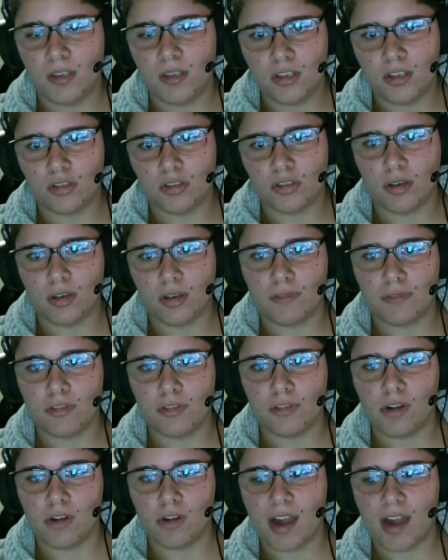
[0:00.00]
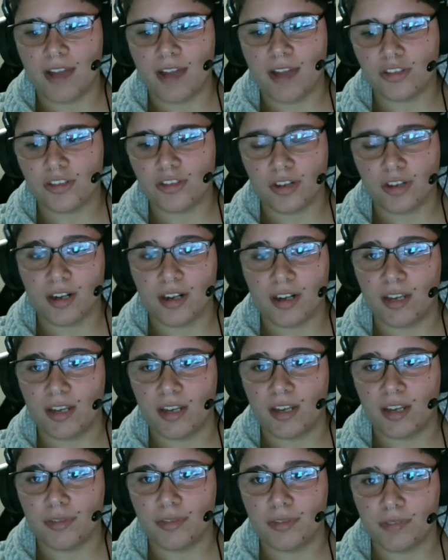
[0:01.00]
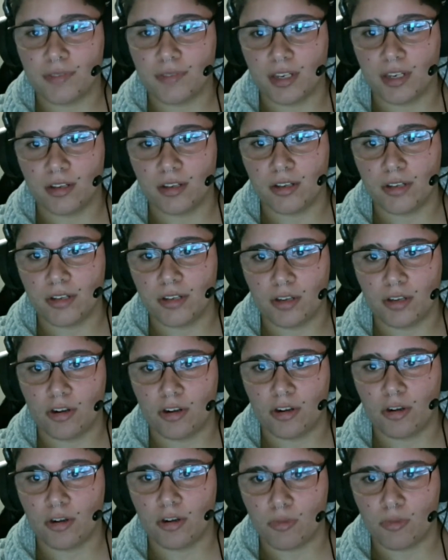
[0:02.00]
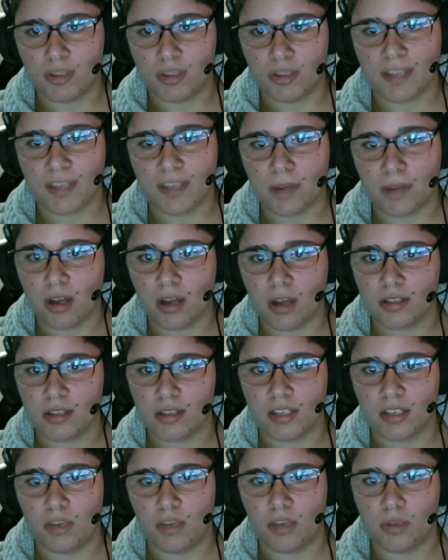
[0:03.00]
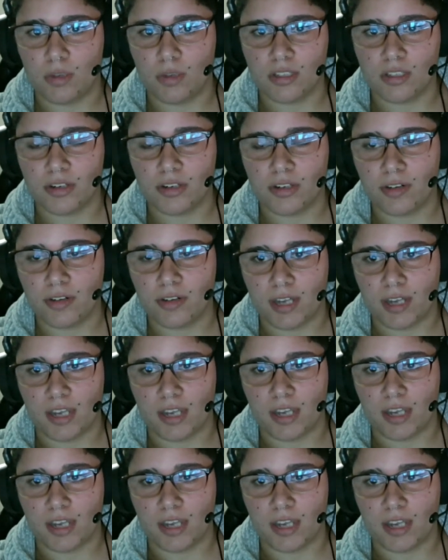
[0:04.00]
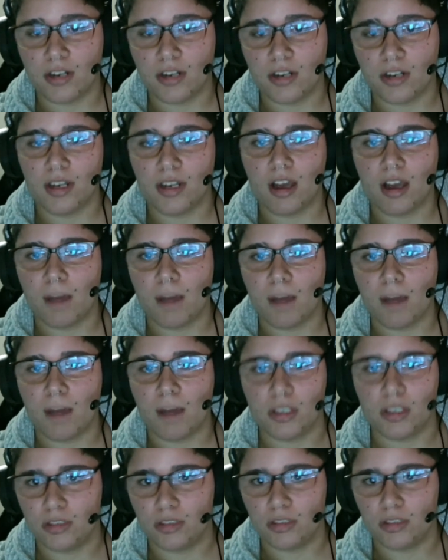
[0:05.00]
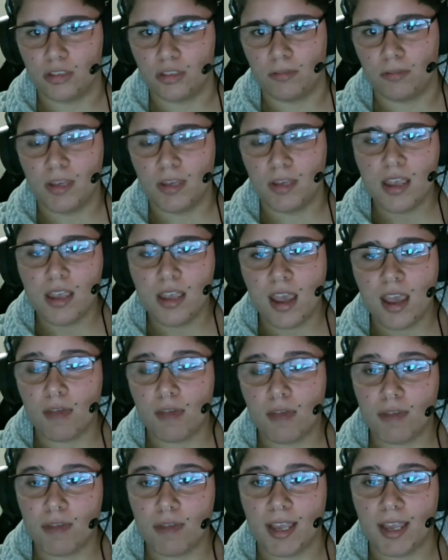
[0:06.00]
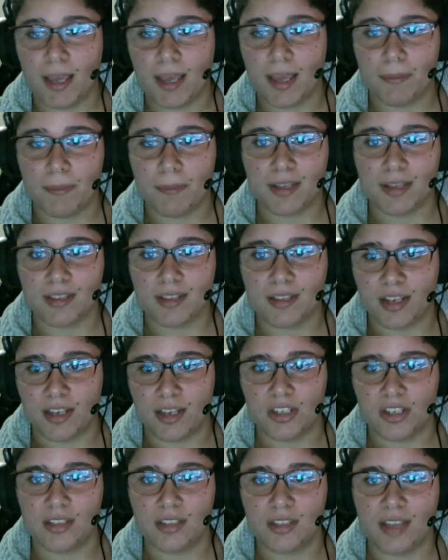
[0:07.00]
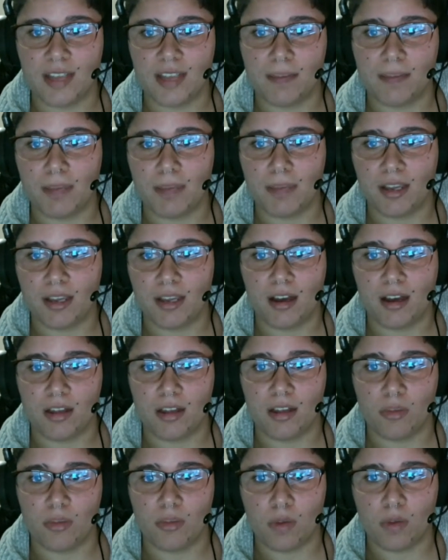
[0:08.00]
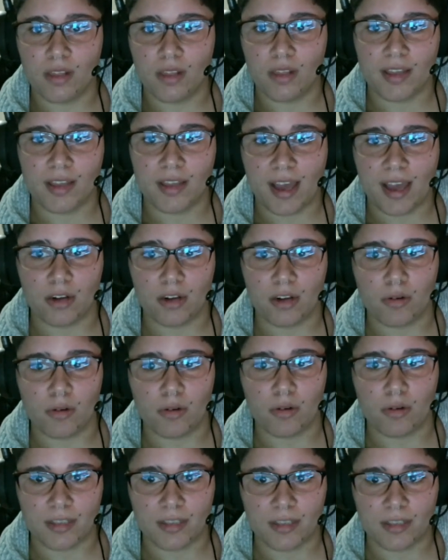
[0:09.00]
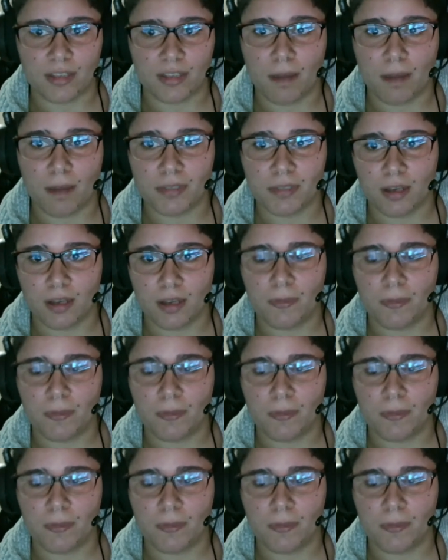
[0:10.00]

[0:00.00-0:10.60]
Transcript: So if you are struggling with a video, you don't know what type of content you want to create, you can literally hop on YouTube and write Apex Legends and pick on the one of the categories that pops up